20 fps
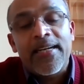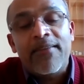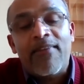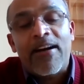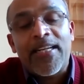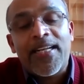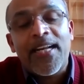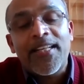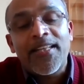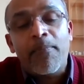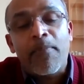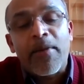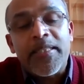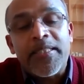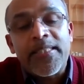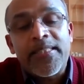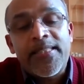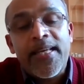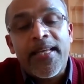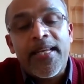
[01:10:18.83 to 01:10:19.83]
What are the
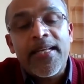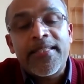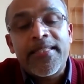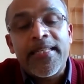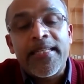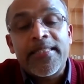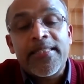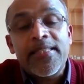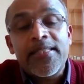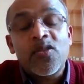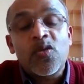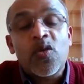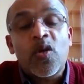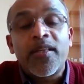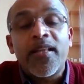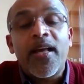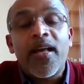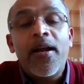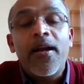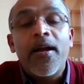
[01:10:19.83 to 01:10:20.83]
magisterial teachings
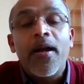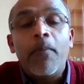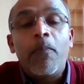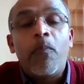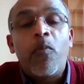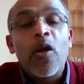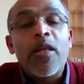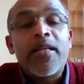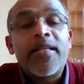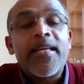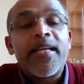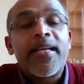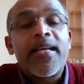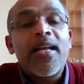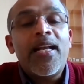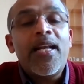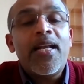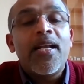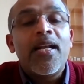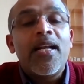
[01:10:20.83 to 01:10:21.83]
on the
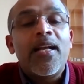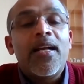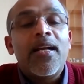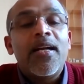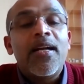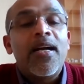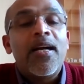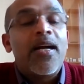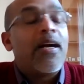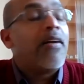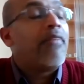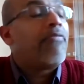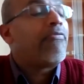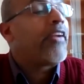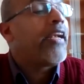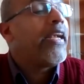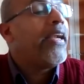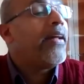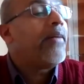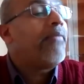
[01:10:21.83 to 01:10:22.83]
political uh,
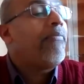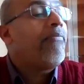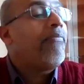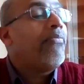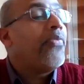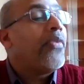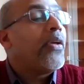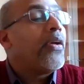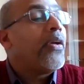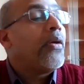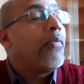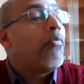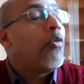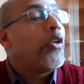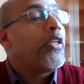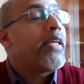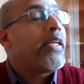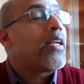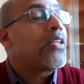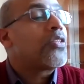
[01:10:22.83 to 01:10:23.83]
freedom,
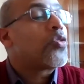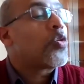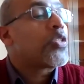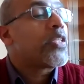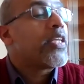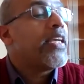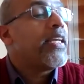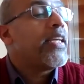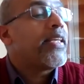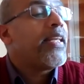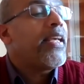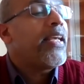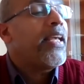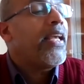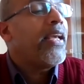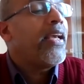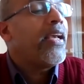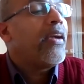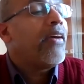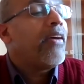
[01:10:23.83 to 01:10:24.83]
political society?
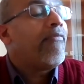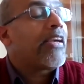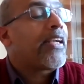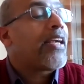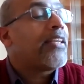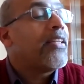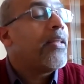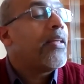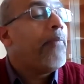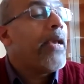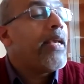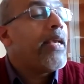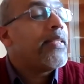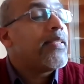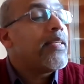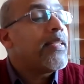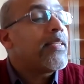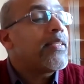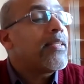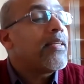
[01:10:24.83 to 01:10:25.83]
What are the
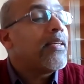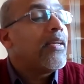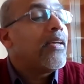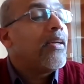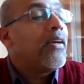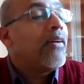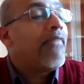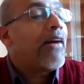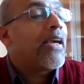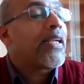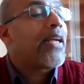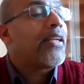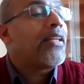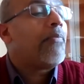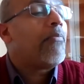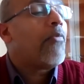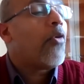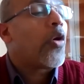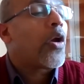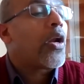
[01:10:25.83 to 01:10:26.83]
bases? What are
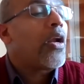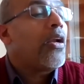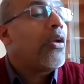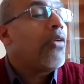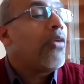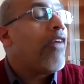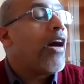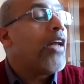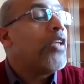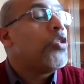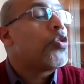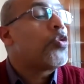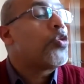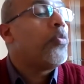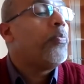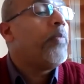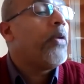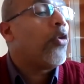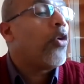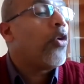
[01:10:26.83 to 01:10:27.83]
the moral values
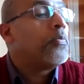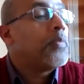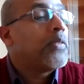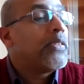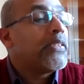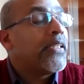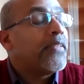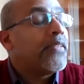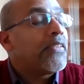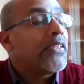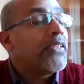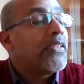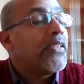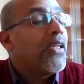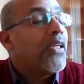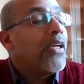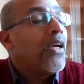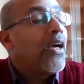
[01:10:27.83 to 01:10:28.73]
to be observed?